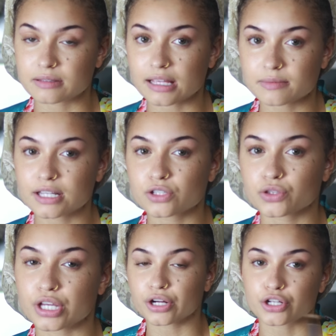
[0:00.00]
That's because
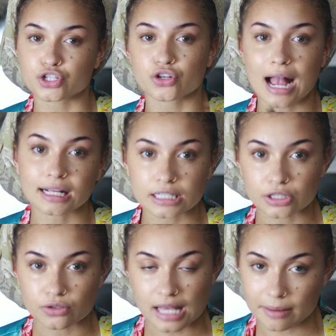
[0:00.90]
they're attracting
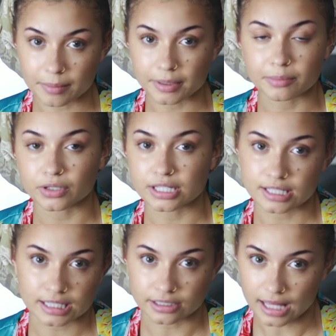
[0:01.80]
those type of people into
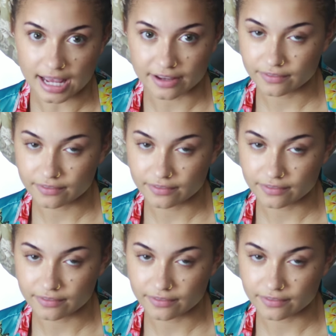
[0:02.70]
their life.